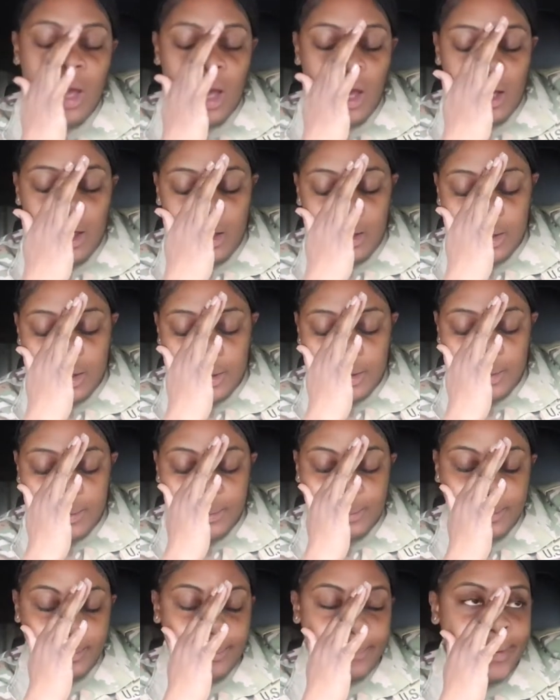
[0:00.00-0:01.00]

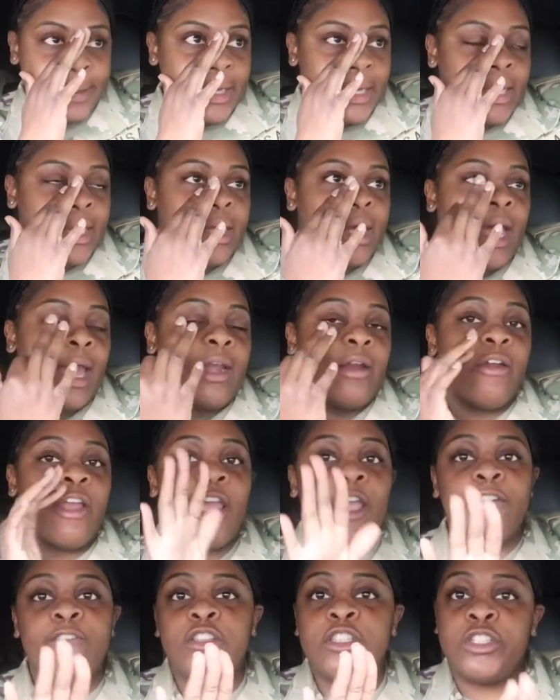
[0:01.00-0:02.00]
Um, but yeah, I don't
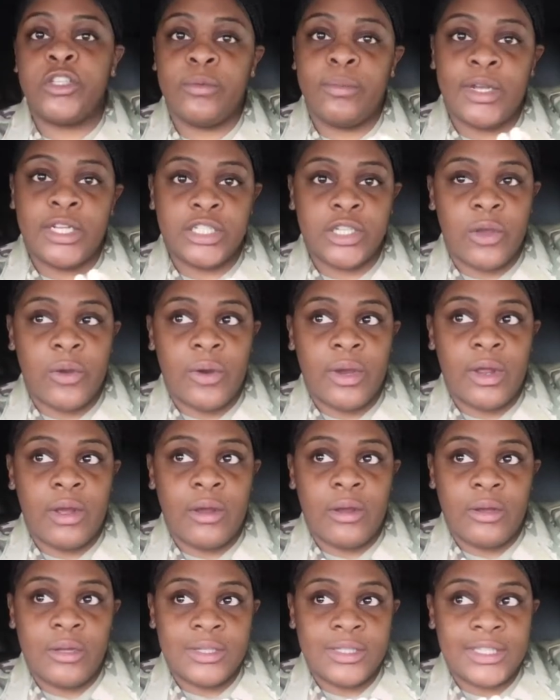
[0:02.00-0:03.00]
have too much going
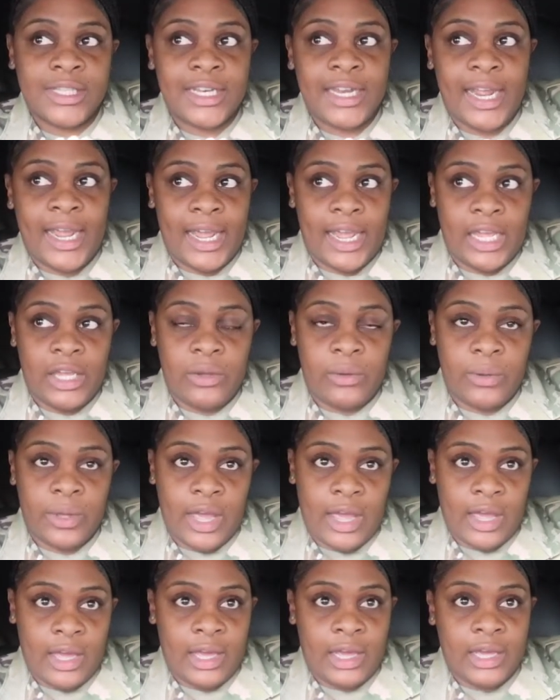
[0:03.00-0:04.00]
on today, you
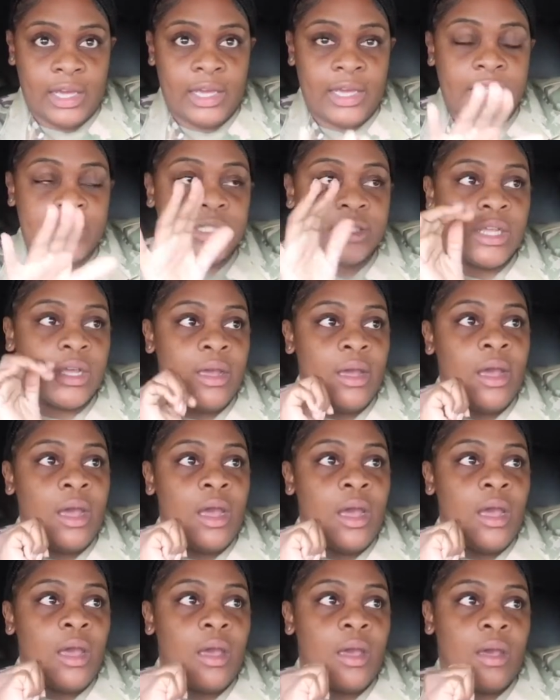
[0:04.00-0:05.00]
guys.
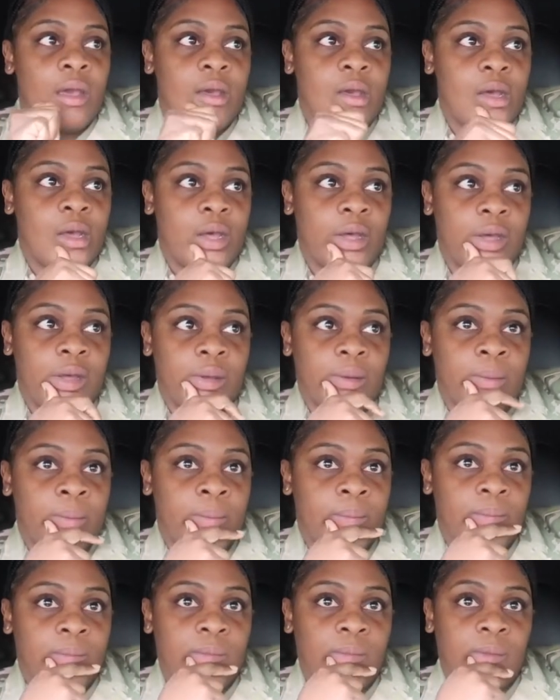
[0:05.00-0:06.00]

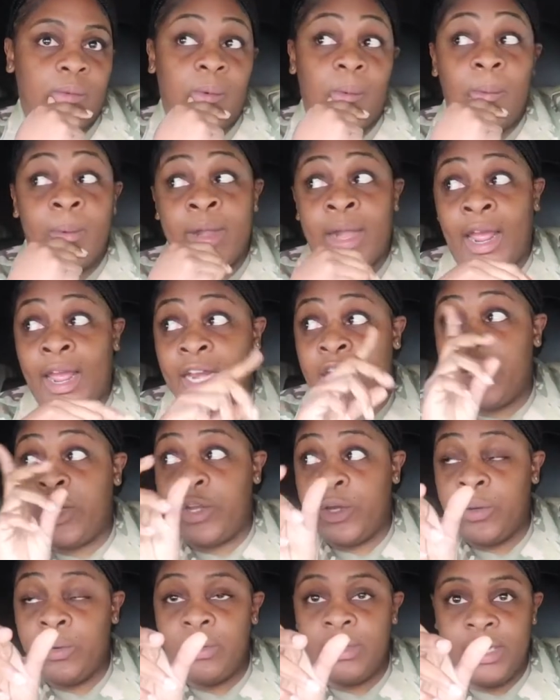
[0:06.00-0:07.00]
Um, when I
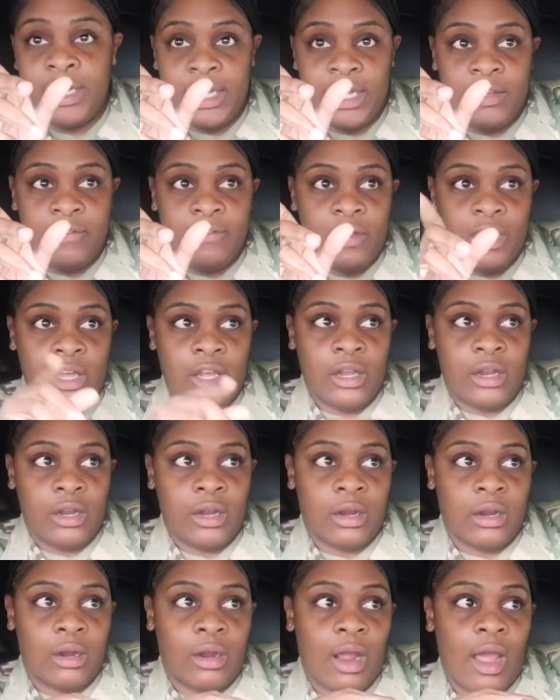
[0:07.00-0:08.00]
do leave
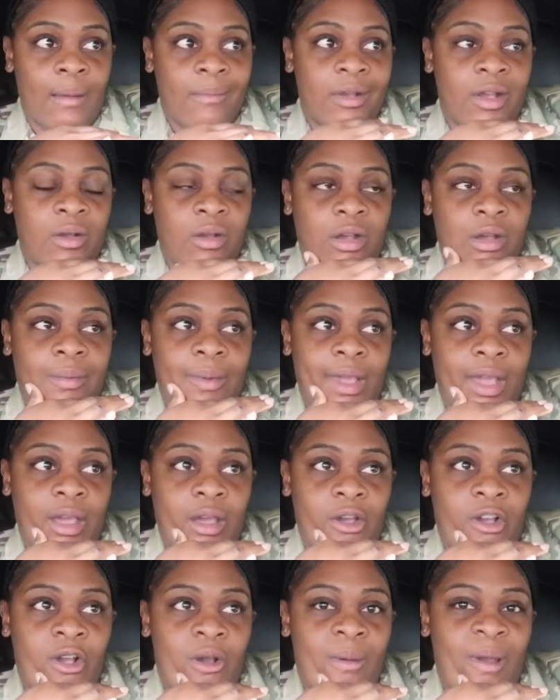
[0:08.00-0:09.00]
here, I'm gonna go back
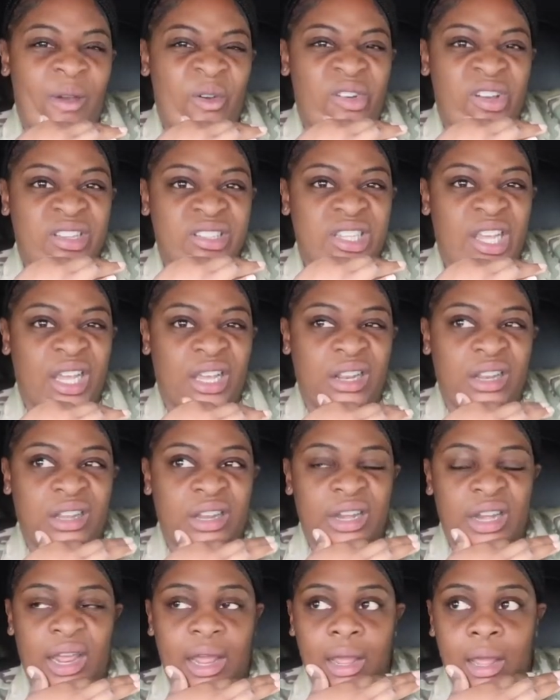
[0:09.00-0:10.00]
home. I wanna take a little
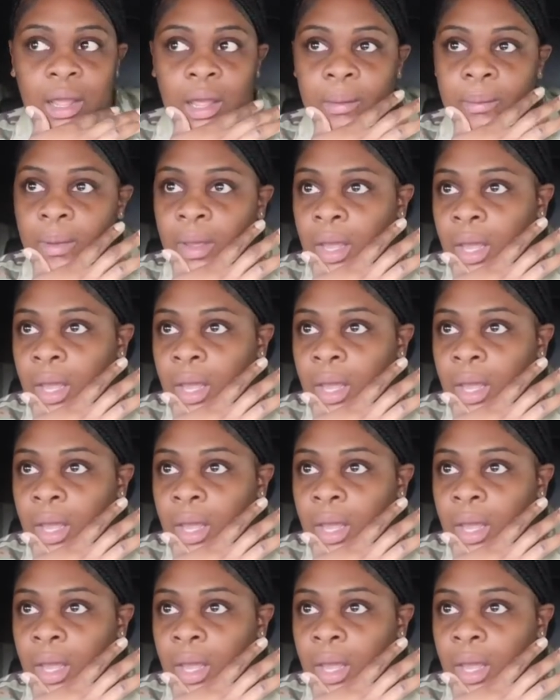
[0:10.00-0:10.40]
nap.